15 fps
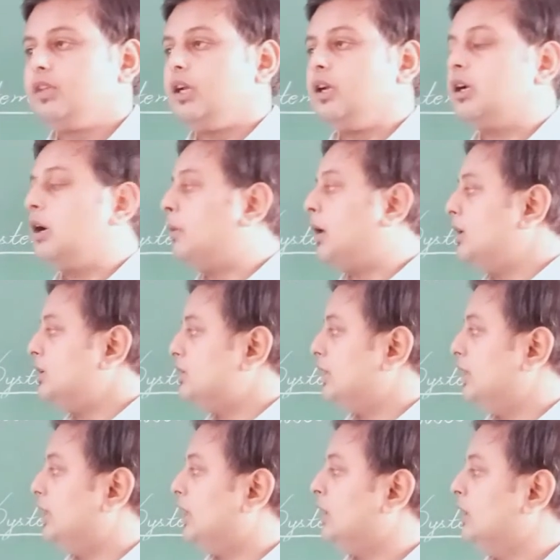commands
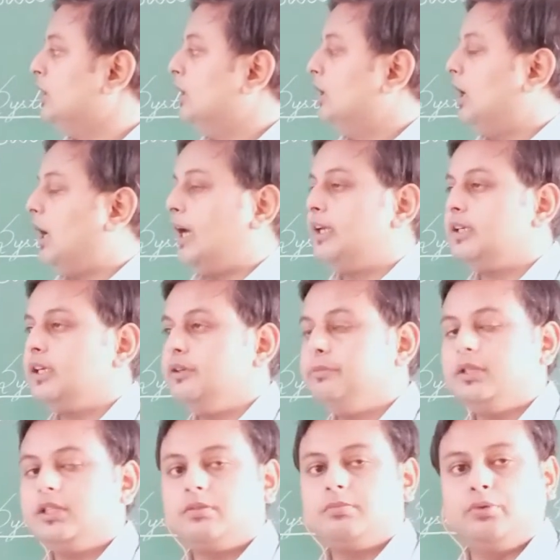in a icon
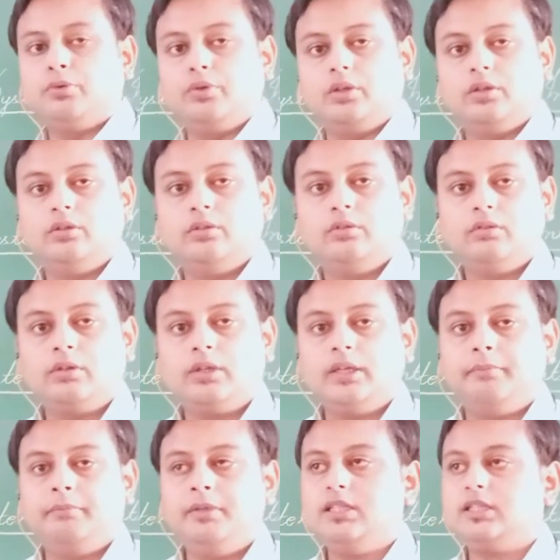based mode.
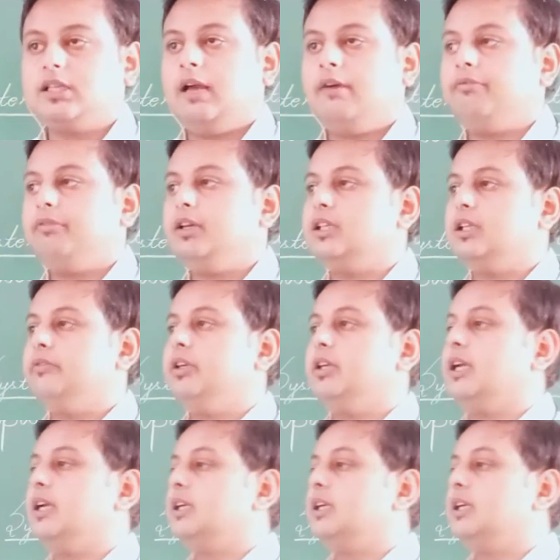Okay, means everything we can